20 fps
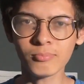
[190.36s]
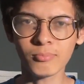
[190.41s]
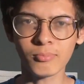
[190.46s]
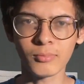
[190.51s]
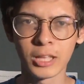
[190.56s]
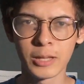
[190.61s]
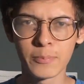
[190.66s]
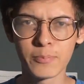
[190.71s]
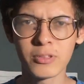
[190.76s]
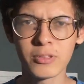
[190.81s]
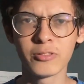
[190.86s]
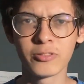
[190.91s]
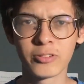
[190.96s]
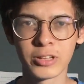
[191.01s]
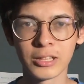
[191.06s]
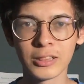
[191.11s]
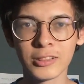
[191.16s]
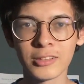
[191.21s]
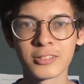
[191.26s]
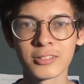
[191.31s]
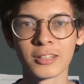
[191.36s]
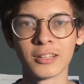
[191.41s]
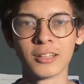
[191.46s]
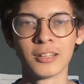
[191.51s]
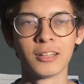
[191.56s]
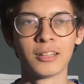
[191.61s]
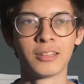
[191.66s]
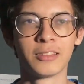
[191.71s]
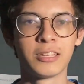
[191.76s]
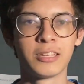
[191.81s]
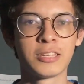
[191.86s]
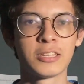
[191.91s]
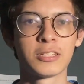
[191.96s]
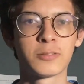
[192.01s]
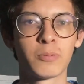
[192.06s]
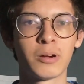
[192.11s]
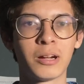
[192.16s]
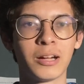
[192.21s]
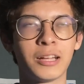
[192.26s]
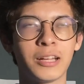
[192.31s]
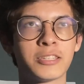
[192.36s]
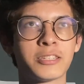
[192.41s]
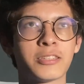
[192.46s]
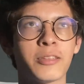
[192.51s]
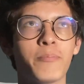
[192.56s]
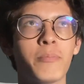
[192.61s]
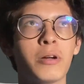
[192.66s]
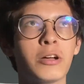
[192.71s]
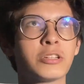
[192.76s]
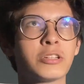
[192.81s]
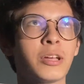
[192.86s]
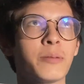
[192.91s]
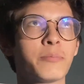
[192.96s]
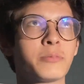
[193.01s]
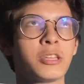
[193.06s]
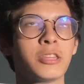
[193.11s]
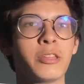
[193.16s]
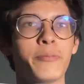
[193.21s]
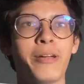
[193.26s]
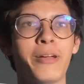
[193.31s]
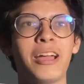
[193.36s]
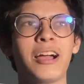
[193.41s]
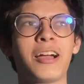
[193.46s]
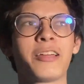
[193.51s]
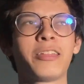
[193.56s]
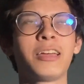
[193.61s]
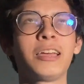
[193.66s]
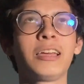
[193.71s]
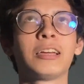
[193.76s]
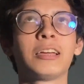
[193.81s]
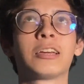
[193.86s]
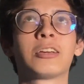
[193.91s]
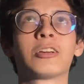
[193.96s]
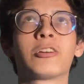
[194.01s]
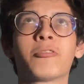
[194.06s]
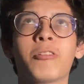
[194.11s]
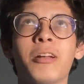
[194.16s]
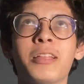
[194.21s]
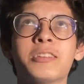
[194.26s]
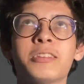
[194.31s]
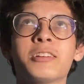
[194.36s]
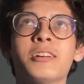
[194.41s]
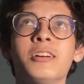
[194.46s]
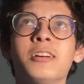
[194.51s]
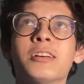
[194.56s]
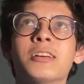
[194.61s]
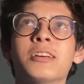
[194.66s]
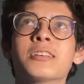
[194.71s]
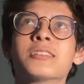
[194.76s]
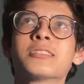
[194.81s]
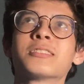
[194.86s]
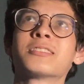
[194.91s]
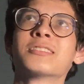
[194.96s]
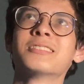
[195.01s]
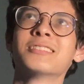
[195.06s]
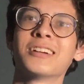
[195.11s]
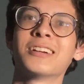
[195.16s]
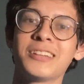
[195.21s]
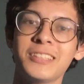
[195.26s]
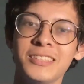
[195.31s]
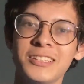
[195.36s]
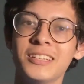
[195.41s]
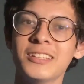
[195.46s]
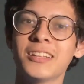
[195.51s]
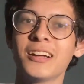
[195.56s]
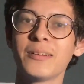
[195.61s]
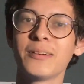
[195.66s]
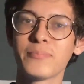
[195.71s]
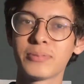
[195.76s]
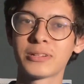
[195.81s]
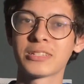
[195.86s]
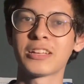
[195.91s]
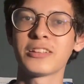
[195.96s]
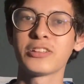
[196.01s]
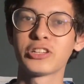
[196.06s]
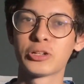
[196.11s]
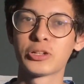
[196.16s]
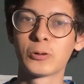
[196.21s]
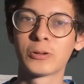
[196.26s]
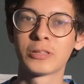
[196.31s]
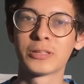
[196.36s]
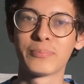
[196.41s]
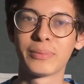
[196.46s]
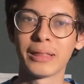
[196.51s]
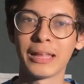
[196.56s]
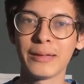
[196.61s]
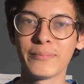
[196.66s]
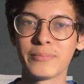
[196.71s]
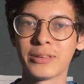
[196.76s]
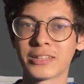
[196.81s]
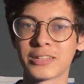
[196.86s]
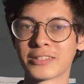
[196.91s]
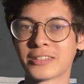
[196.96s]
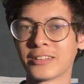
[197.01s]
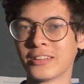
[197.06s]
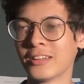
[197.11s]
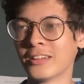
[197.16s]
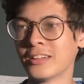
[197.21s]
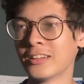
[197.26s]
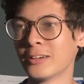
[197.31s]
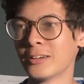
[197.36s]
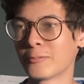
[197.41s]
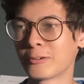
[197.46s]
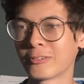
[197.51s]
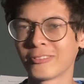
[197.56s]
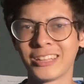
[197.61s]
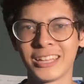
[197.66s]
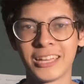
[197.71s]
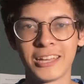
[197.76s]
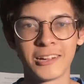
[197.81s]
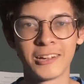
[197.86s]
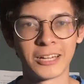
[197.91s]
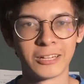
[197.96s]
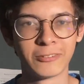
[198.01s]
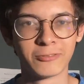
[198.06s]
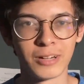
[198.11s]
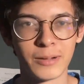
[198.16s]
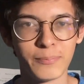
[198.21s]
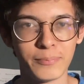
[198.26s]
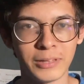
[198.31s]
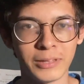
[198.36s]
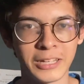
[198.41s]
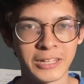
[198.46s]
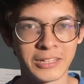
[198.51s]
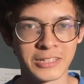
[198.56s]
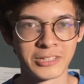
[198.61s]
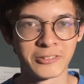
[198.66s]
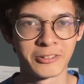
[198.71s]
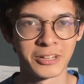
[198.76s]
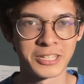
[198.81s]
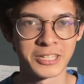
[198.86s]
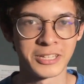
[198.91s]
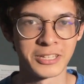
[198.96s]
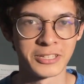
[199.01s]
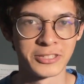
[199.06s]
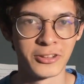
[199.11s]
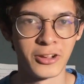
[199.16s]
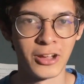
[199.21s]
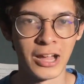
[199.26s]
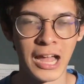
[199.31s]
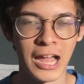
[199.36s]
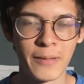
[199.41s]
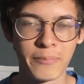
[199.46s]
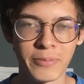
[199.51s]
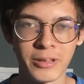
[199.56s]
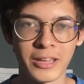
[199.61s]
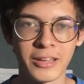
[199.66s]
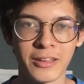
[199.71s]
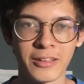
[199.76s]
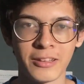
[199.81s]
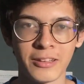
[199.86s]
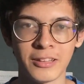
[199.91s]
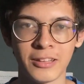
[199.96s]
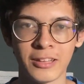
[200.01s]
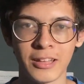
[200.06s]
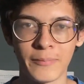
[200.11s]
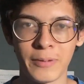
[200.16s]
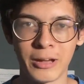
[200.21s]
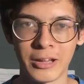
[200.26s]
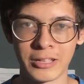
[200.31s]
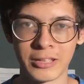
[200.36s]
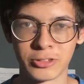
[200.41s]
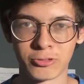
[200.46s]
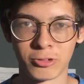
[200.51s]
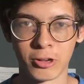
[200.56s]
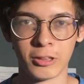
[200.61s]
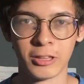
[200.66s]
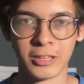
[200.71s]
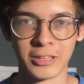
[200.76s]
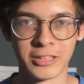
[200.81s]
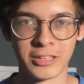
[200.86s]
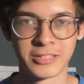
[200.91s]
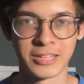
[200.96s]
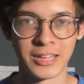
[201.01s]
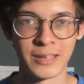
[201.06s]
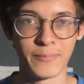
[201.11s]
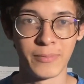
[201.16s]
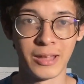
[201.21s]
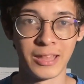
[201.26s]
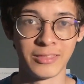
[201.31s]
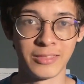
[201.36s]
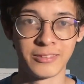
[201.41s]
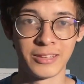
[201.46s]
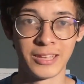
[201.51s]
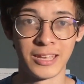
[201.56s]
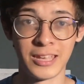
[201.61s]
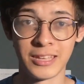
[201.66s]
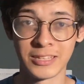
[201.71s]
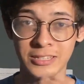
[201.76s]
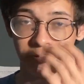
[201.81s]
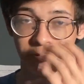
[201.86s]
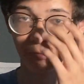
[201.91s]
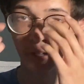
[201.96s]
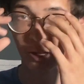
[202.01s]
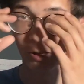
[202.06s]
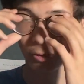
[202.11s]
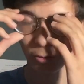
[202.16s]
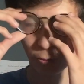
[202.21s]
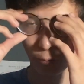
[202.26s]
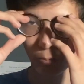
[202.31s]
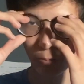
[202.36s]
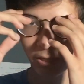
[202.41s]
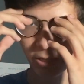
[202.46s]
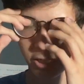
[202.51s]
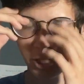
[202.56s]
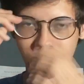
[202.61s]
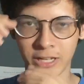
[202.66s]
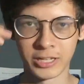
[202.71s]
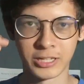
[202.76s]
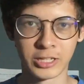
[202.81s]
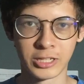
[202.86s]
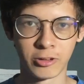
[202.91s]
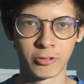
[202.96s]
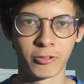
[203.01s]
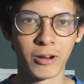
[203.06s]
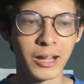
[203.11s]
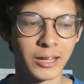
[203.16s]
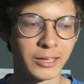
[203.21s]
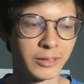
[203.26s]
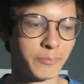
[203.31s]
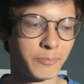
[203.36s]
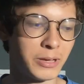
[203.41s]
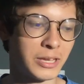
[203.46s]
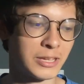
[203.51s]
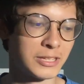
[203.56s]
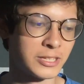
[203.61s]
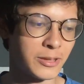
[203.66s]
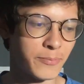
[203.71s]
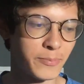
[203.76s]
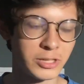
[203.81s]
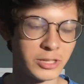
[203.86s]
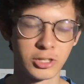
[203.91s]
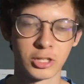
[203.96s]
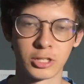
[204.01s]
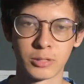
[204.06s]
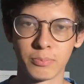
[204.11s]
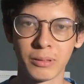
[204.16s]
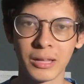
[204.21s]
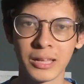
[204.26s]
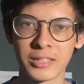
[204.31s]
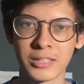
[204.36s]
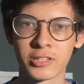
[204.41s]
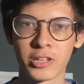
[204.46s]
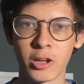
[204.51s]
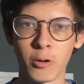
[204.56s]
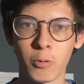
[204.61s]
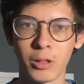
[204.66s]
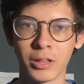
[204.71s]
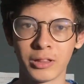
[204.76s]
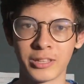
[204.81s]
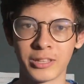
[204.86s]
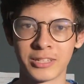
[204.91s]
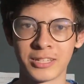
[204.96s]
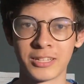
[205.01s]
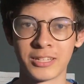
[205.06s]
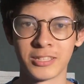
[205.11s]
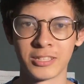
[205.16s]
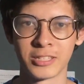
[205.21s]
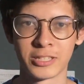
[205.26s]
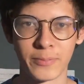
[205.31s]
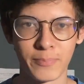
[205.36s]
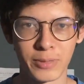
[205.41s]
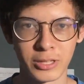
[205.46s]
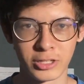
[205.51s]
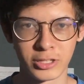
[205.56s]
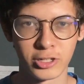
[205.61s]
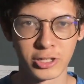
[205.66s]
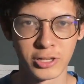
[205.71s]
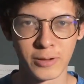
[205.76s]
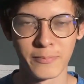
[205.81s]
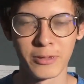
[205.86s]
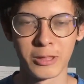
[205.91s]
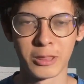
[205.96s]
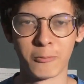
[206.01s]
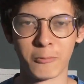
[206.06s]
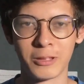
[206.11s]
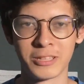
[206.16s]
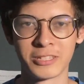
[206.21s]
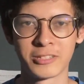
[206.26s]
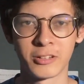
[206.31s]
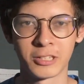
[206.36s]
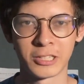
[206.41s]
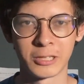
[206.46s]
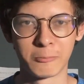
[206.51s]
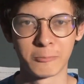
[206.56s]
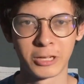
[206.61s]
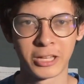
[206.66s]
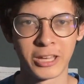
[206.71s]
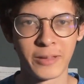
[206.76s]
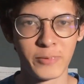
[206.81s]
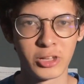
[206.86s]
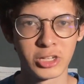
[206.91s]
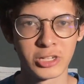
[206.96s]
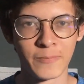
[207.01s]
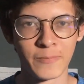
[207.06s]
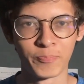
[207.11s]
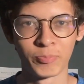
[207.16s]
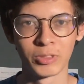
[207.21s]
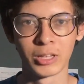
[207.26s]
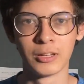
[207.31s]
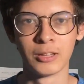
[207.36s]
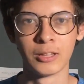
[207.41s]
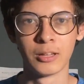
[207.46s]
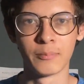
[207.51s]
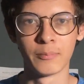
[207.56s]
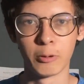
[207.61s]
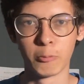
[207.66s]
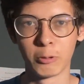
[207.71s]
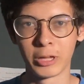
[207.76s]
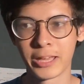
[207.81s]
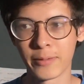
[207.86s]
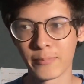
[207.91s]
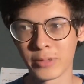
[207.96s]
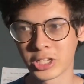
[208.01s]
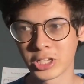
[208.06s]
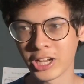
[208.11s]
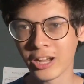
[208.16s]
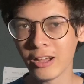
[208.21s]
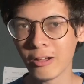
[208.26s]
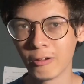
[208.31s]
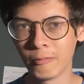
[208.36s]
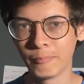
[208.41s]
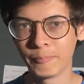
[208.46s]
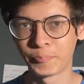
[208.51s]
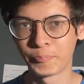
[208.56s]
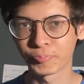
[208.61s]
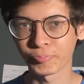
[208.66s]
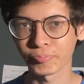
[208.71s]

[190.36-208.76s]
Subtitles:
In midfield, this is where it's the most up to debate. I think Goretzka is 99% sure to play, because we're already hearing rumblings Goretzka's not happy about his role in the team, and it is a role which is correct because Sabitzer's played so well this season. Sabitzer should be the one starting with Kimmich. But with Kimmich out,